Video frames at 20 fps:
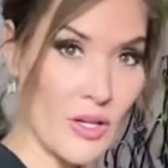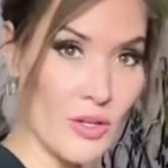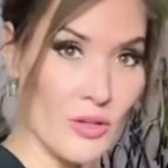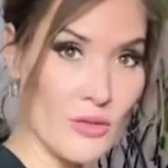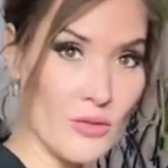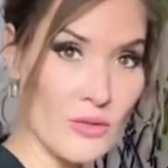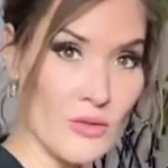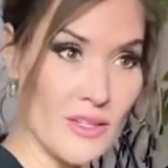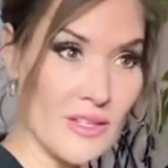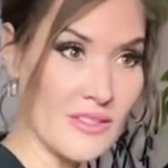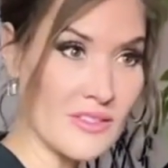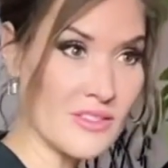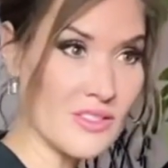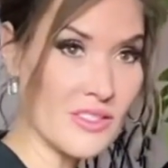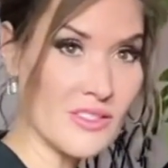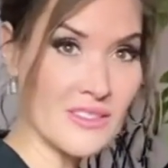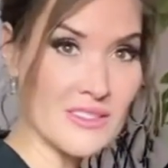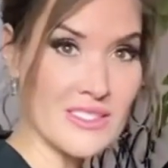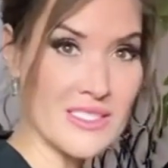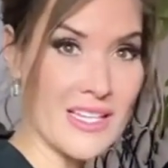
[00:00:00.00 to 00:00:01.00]
who is
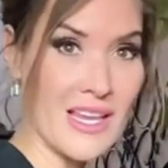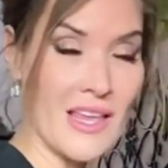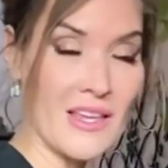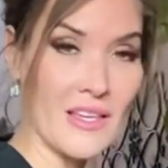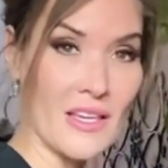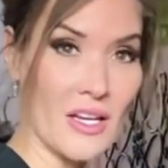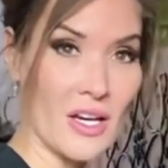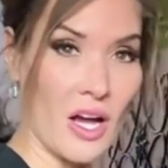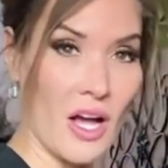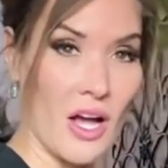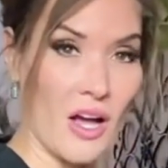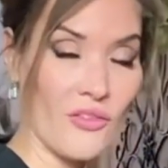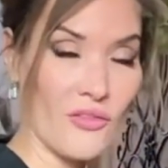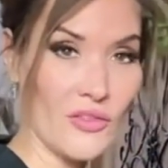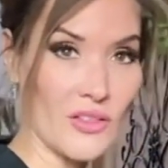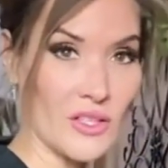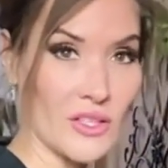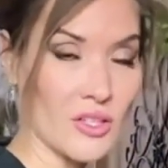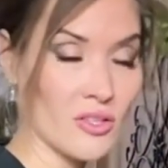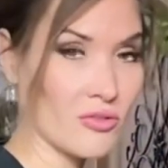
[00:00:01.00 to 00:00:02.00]
just taking off
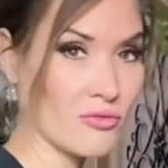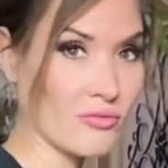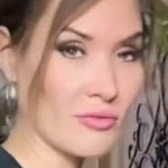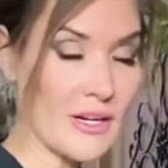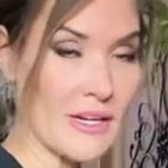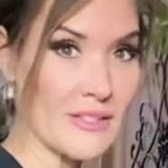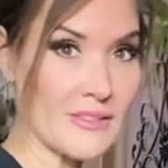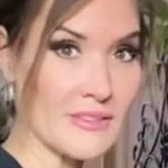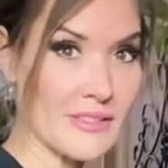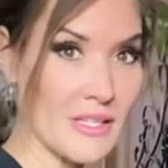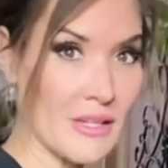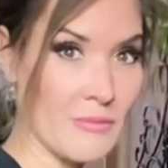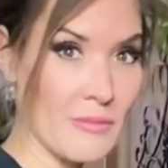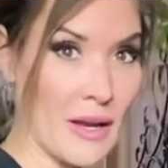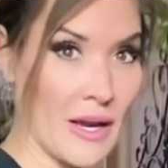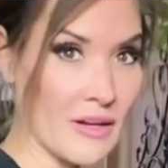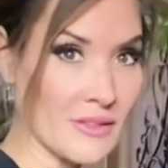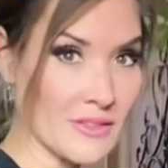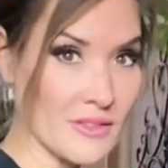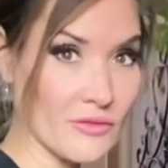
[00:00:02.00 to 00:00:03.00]
in crazy
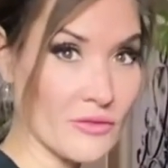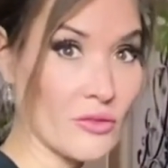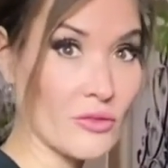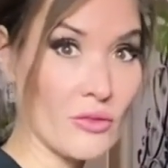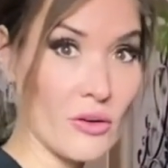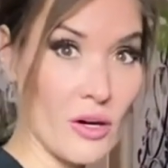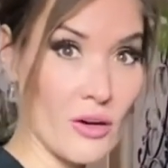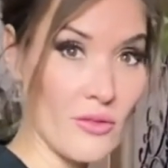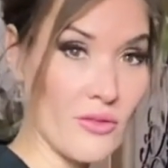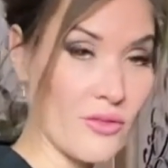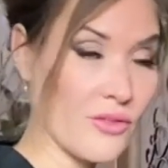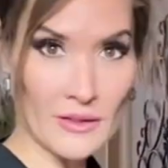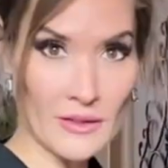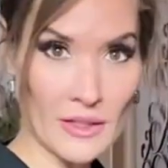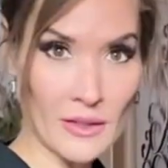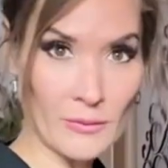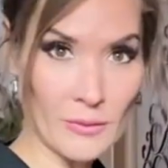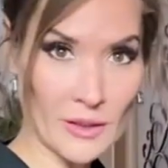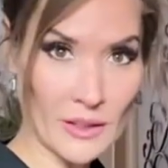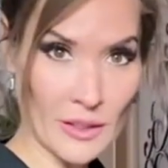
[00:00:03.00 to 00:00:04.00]
amounts of growth.
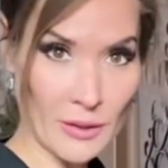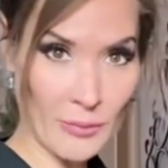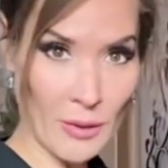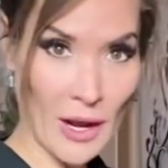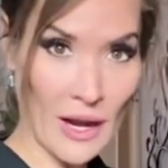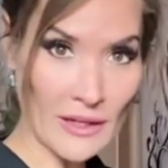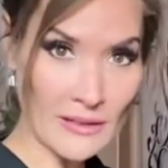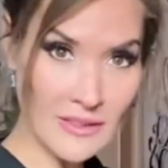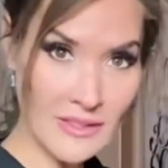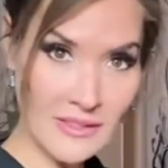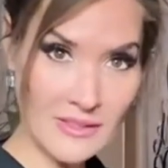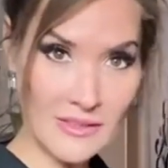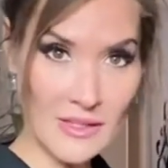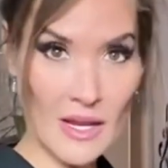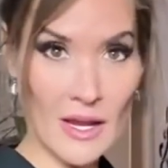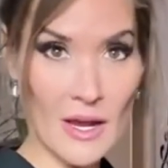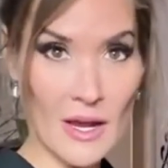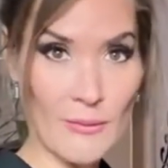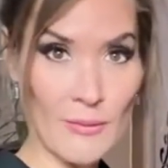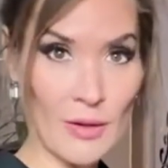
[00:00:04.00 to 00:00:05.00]
And we're gonna pot this
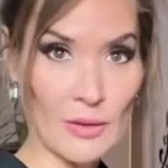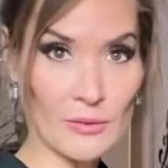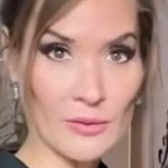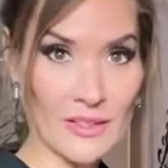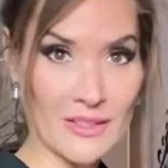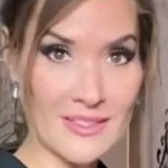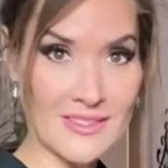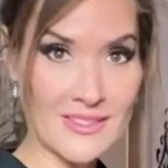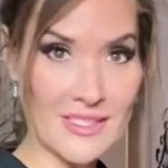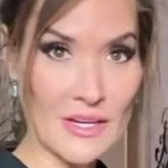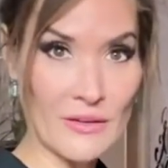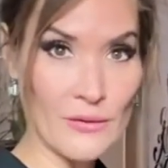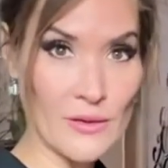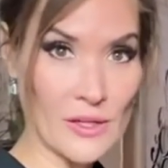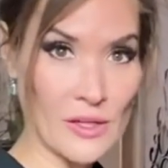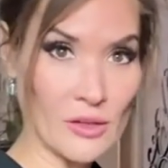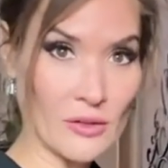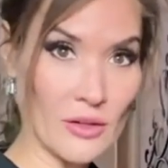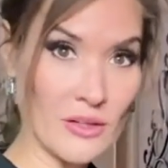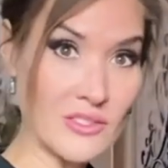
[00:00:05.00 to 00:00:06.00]
up and we're gonna see if we can
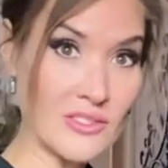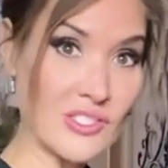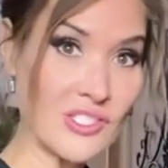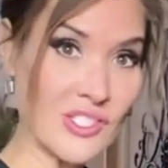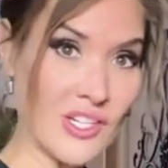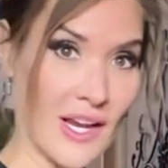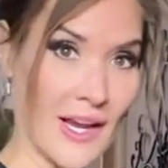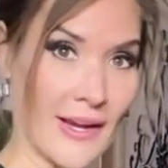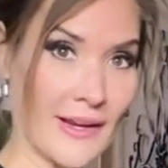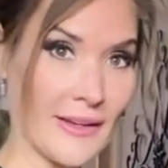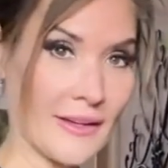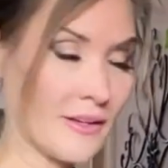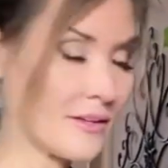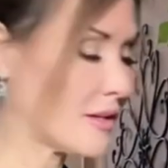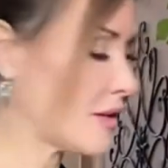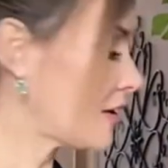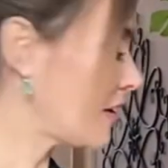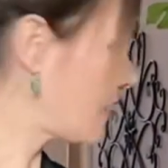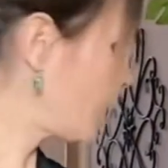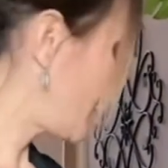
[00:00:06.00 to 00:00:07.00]
grow a giant.
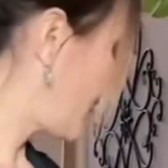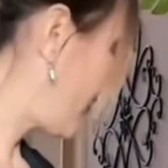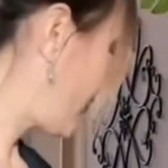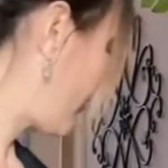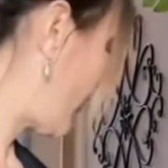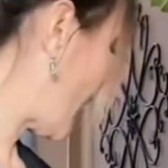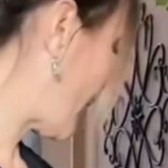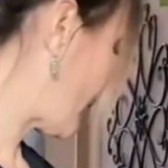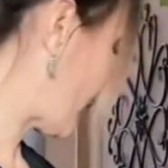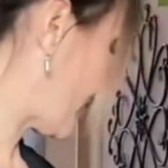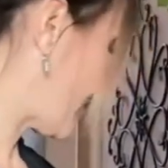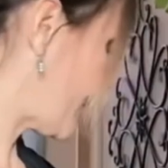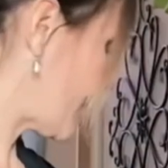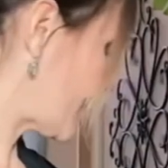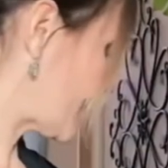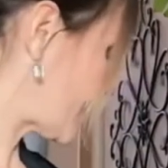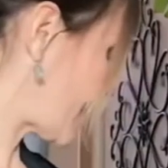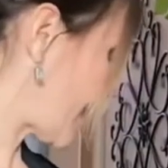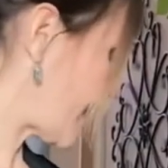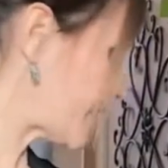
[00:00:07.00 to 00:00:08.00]
Remember,
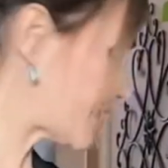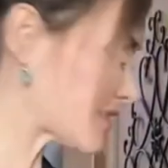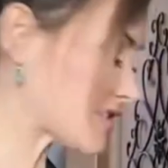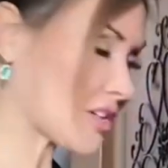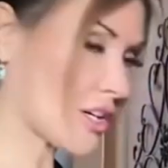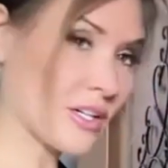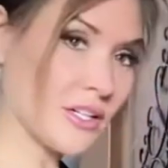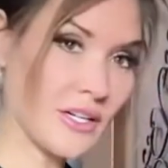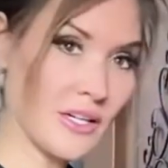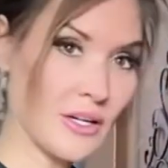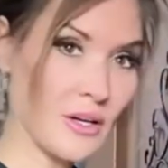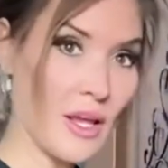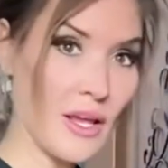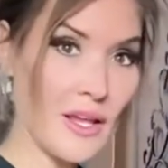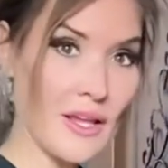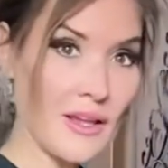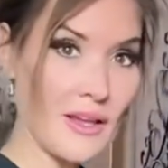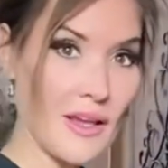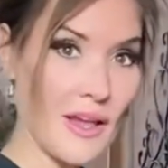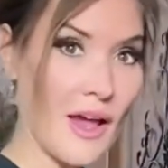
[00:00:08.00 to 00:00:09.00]
this guy started
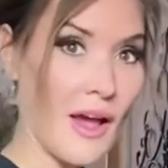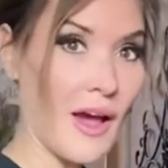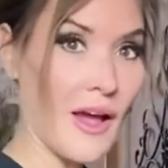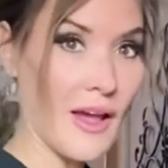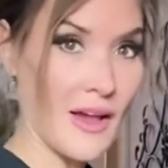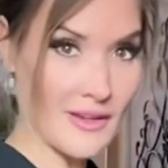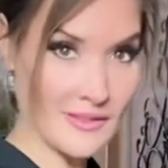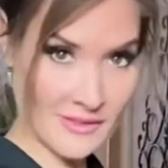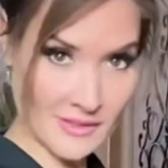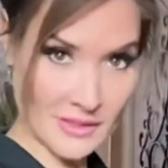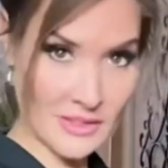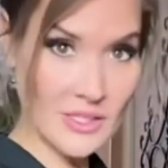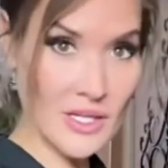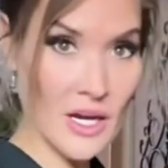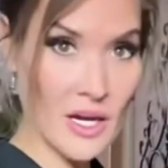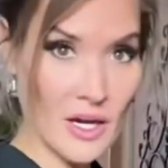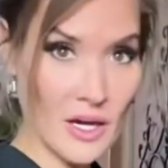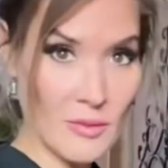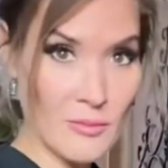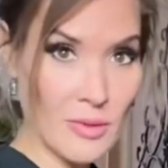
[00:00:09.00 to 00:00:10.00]
as a
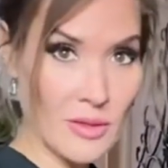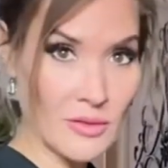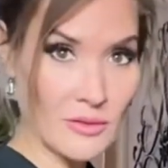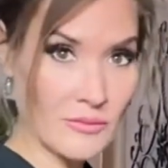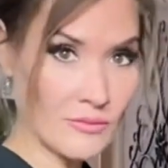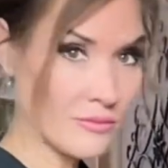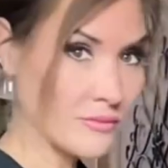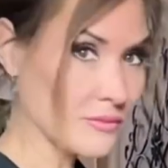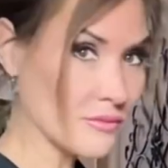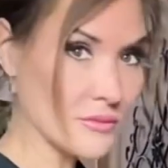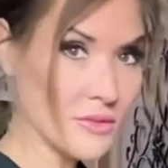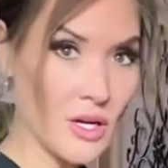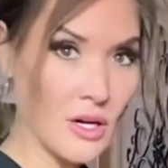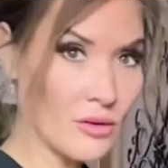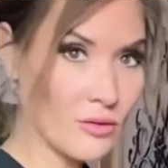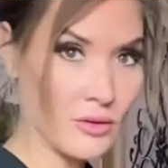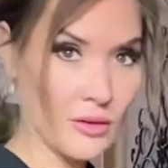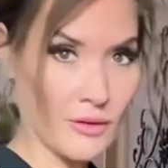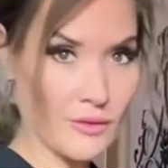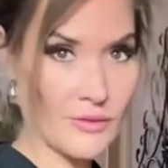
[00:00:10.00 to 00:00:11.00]
nub, no
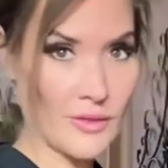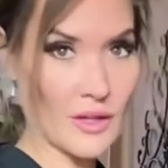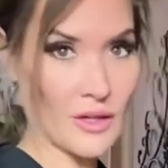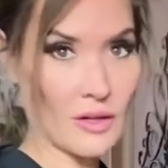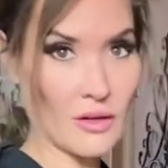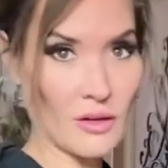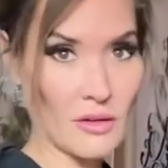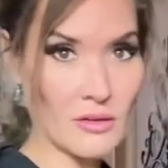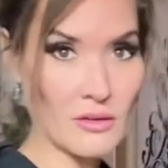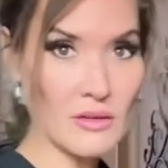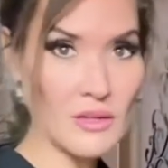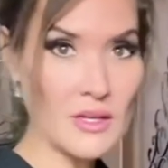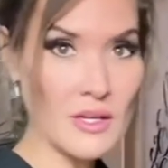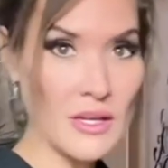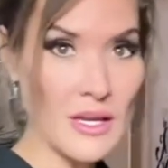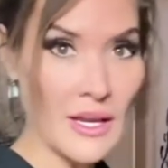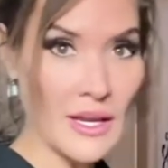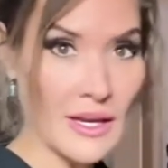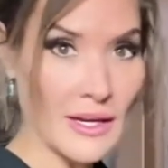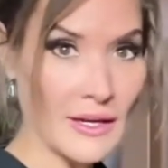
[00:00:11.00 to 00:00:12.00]
growth at all.
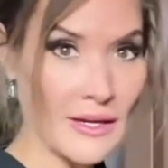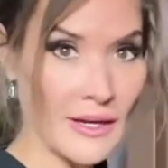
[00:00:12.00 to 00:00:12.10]
And